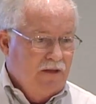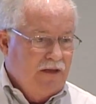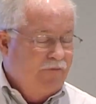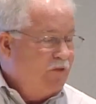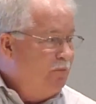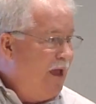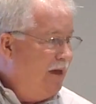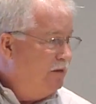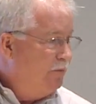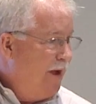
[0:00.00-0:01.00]
if the
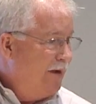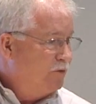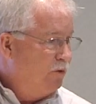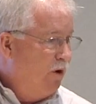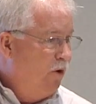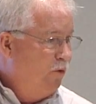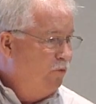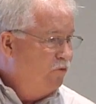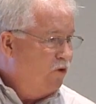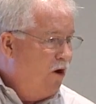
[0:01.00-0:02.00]
manufacturer
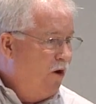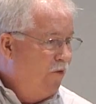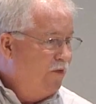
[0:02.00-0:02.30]
owns all